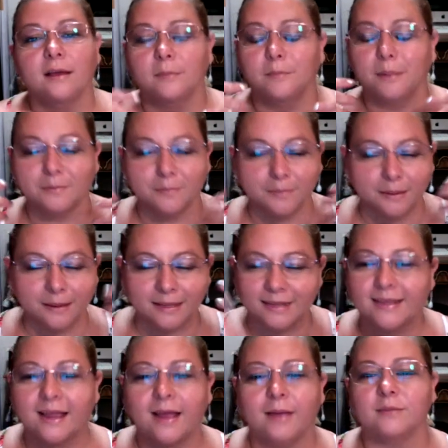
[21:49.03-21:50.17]
but many
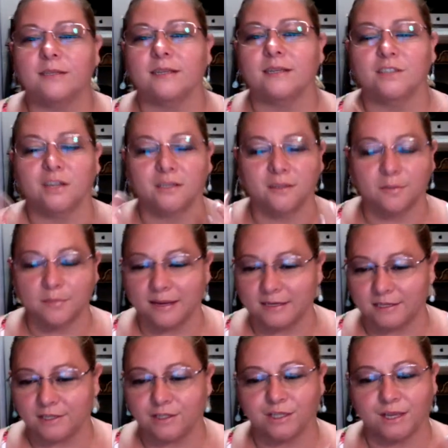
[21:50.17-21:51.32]
times it's just a
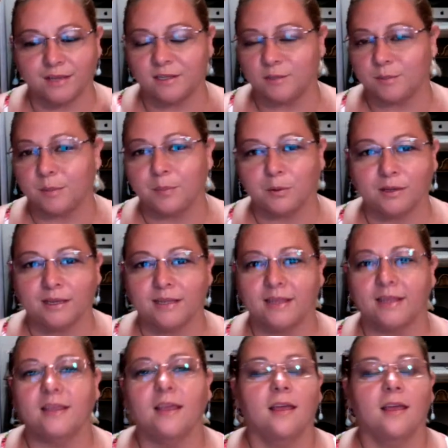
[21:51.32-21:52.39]
message that these people need it.